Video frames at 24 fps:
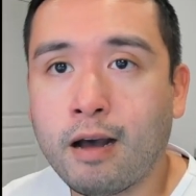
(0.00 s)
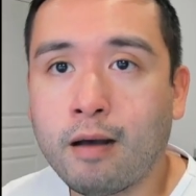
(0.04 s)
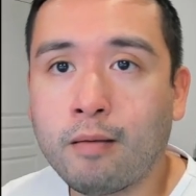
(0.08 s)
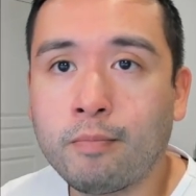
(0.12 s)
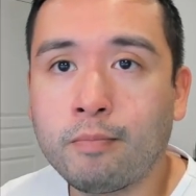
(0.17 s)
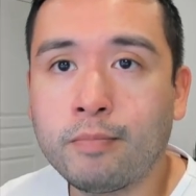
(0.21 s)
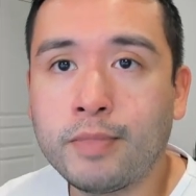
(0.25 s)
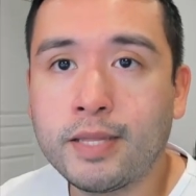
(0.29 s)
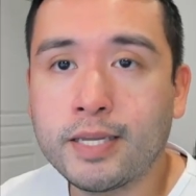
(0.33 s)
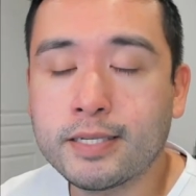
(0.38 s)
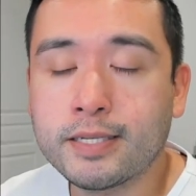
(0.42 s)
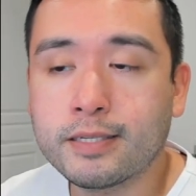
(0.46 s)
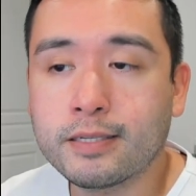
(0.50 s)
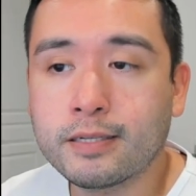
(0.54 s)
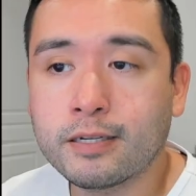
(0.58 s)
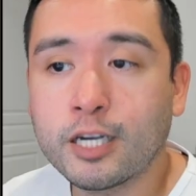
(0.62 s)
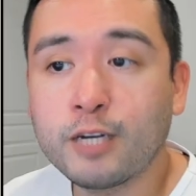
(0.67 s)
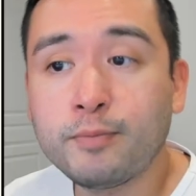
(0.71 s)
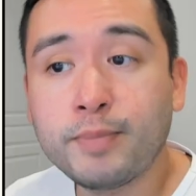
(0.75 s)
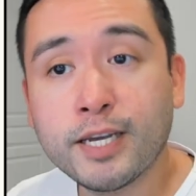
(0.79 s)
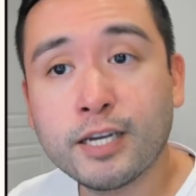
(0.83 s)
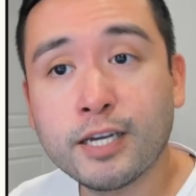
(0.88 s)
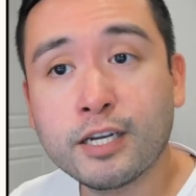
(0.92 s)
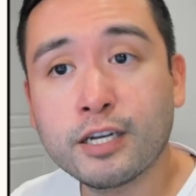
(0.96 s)
This
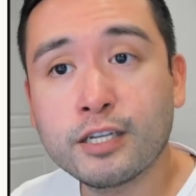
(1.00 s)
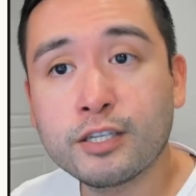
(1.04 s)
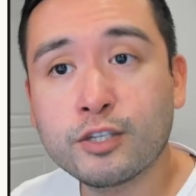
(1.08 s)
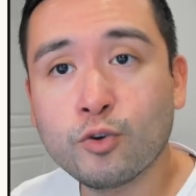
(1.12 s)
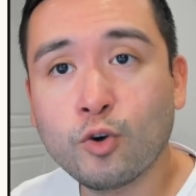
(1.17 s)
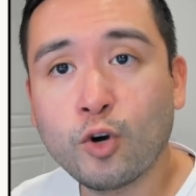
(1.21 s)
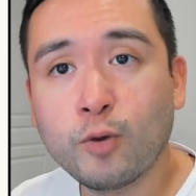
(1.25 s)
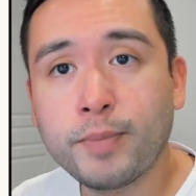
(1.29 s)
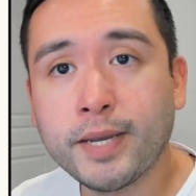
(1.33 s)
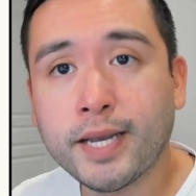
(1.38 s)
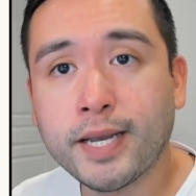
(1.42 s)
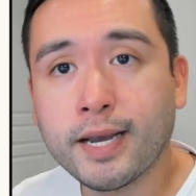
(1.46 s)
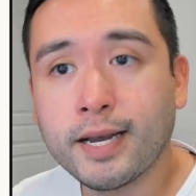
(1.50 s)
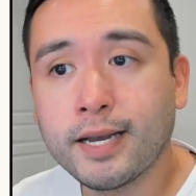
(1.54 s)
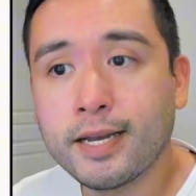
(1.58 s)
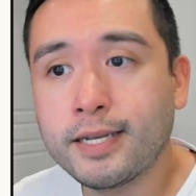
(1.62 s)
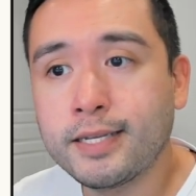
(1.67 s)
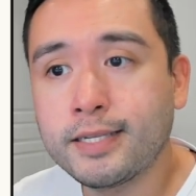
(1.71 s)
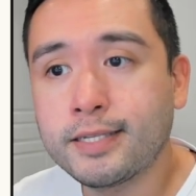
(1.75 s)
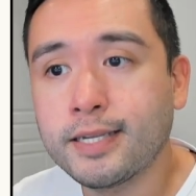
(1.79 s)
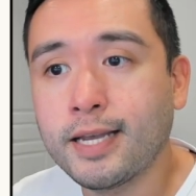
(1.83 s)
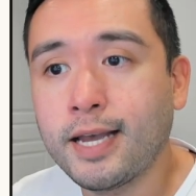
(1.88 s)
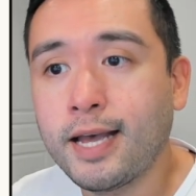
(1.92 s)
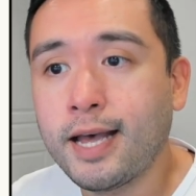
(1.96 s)
could be a good tool
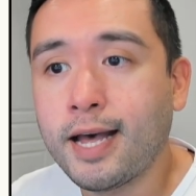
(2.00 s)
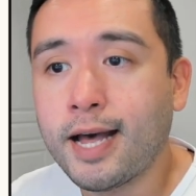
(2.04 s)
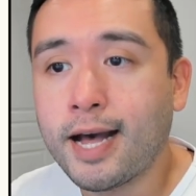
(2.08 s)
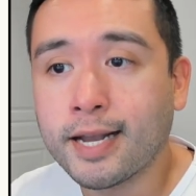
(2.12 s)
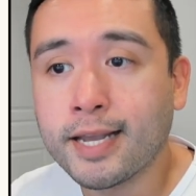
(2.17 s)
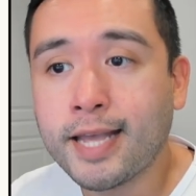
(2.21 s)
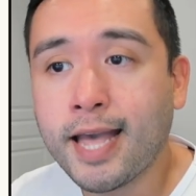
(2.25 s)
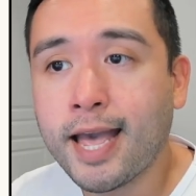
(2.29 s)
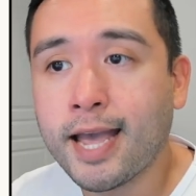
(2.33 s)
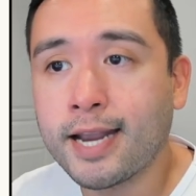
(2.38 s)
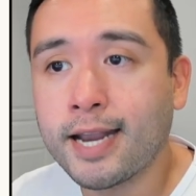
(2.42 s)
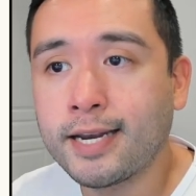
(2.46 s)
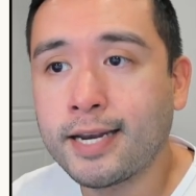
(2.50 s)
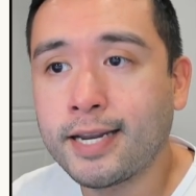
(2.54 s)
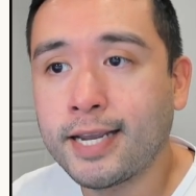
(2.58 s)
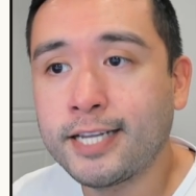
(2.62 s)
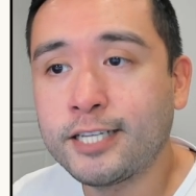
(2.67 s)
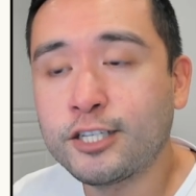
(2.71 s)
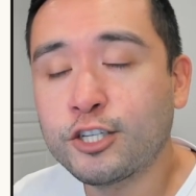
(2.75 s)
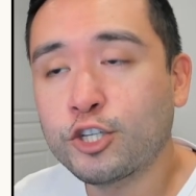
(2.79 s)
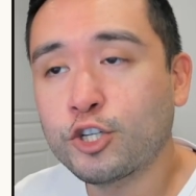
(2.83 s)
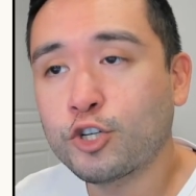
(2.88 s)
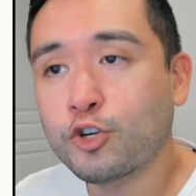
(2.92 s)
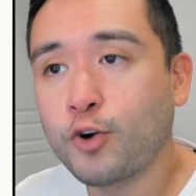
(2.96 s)
because, again,
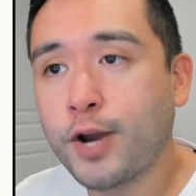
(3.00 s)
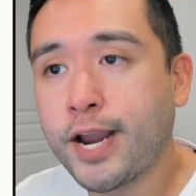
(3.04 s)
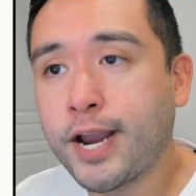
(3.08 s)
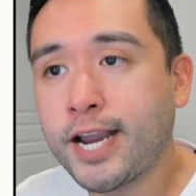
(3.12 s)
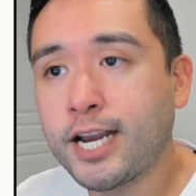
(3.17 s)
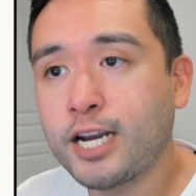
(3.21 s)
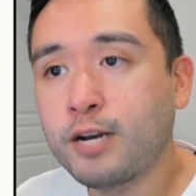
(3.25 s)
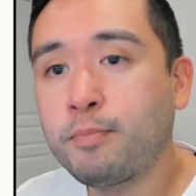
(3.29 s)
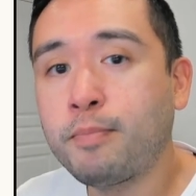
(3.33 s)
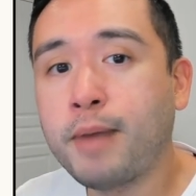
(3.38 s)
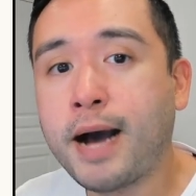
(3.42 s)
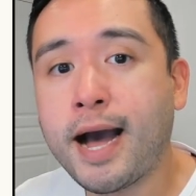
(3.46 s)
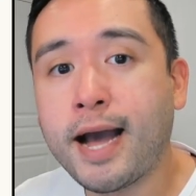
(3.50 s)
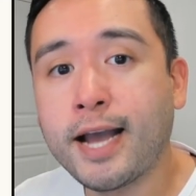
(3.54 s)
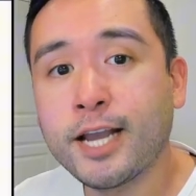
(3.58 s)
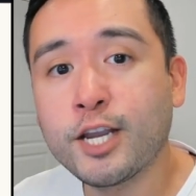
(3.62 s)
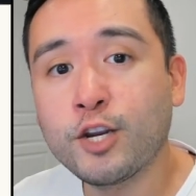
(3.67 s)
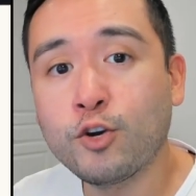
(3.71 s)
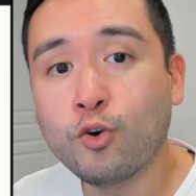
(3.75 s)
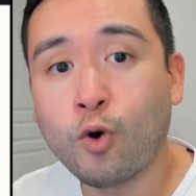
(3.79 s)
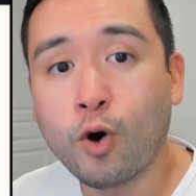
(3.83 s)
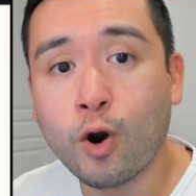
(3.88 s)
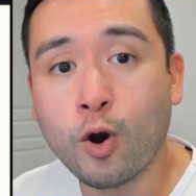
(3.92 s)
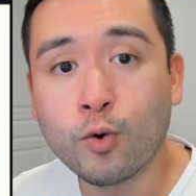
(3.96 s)
it's trained by
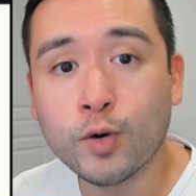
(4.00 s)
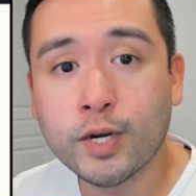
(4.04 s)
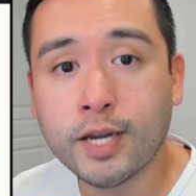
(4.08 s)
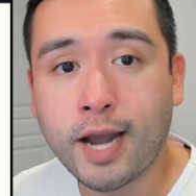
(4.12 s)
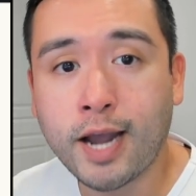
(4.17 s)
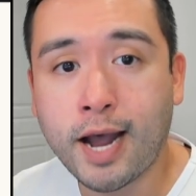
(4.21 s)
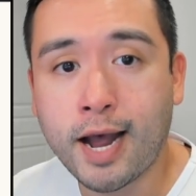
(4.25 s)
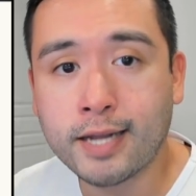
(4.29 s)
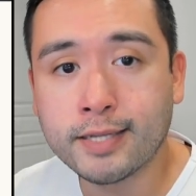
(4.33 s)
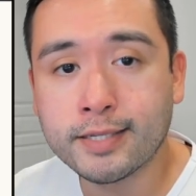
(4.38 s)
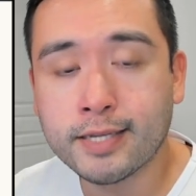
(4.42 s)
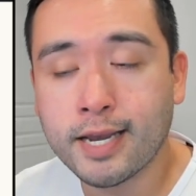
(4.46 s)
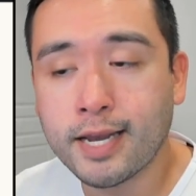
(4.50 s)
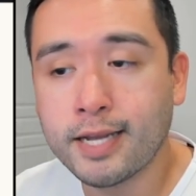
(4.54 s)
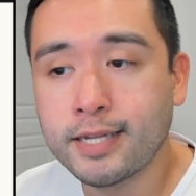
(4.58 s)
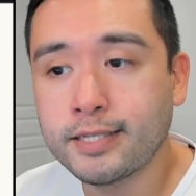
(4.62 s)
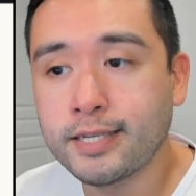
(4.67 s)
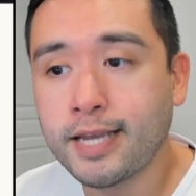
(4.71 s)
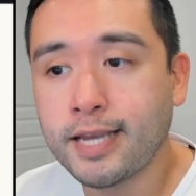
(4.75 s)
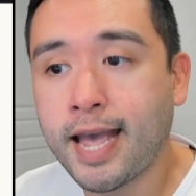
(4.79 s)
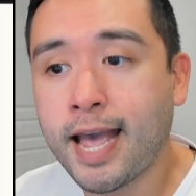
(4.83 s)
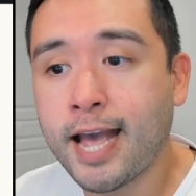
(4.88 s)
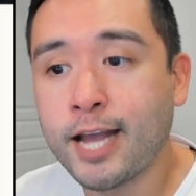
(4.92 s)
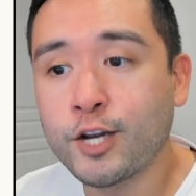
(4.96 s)
your own
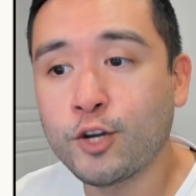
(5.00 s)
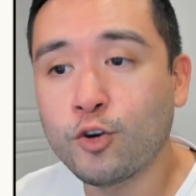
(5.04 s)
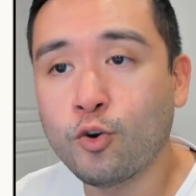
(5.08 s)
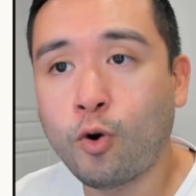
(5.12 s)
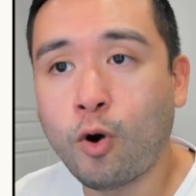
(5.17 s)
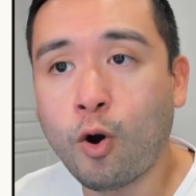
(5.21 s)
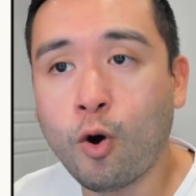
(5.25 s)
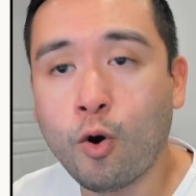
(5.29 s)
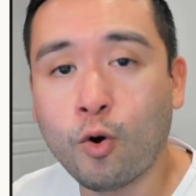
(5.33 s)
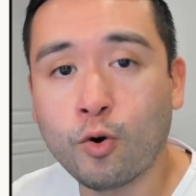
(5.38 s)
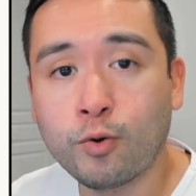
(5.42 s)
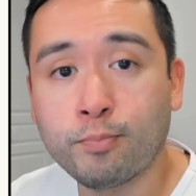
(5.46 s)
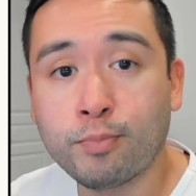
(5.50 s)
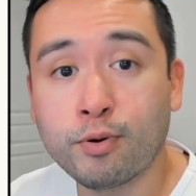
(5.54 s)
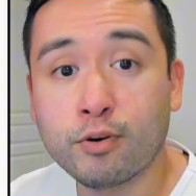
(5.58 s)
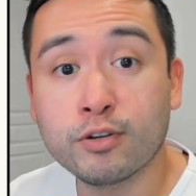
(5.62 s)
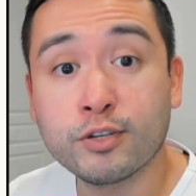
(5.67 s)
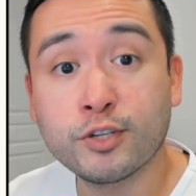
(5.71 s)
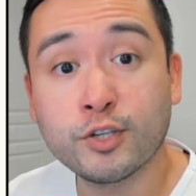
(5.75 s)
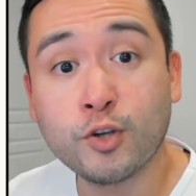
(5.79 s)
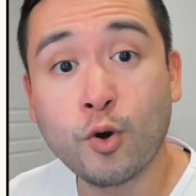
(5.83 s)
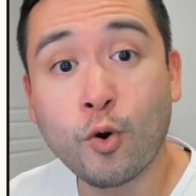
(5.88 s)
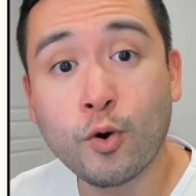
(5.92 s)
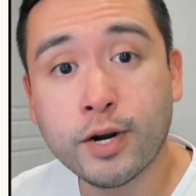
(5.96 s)
content and your own
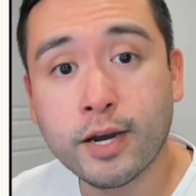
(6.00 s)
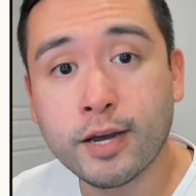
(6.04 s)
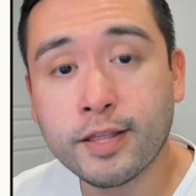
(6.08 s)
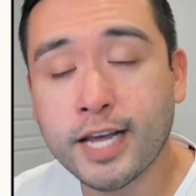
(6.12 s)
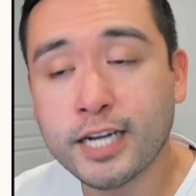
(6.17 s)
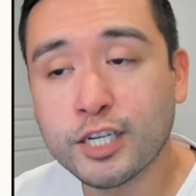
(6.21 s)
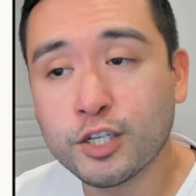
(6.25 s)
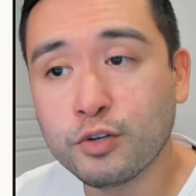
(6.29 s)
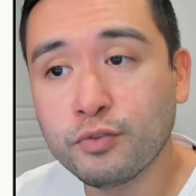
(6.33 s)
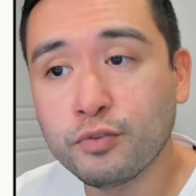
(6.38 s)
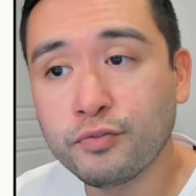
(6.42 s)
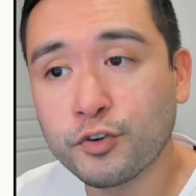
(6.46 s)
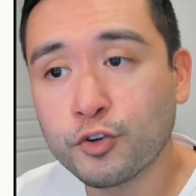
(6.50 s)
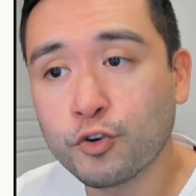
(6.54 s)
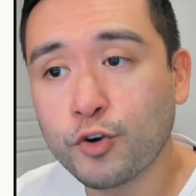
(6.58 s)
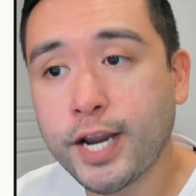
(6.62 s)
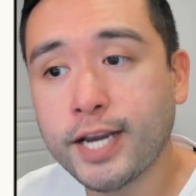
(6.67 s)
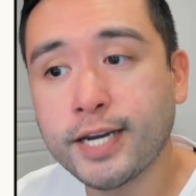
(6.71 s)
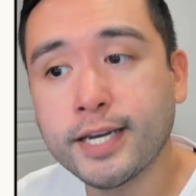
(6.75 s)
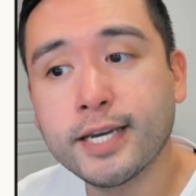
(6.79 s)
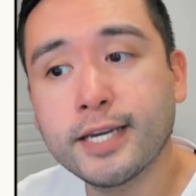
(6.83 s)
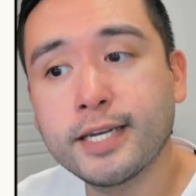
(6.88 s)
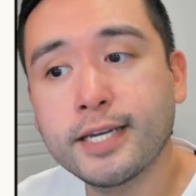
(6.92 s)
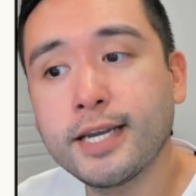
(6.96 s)
persona that you've
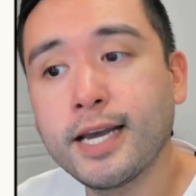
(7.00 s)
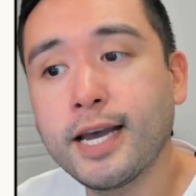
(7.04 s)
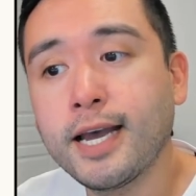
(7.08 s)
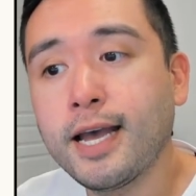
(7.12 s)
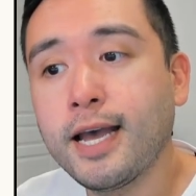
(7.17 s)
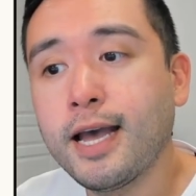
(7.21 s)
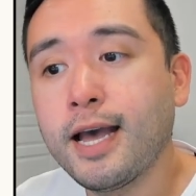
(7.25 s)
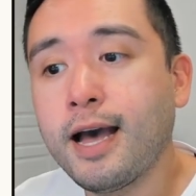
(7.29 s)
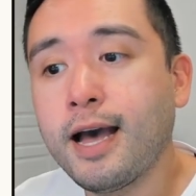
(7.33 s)
created.